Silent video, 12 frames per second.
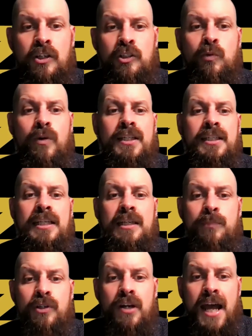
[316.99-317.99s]
You want to
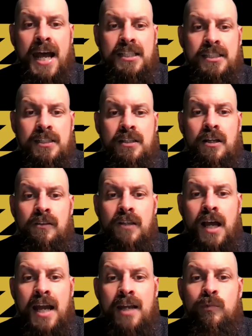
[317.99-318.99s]
keep your assets
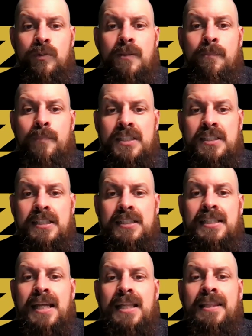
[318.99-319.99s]
aligned with the
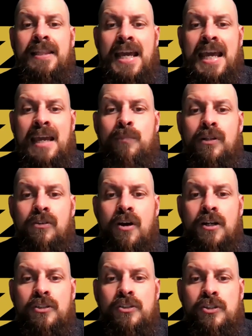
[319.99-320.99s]
business that they
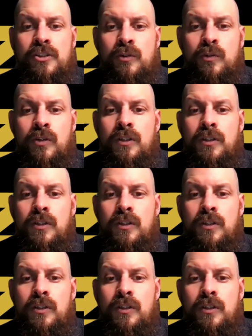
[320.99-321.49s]
belong to.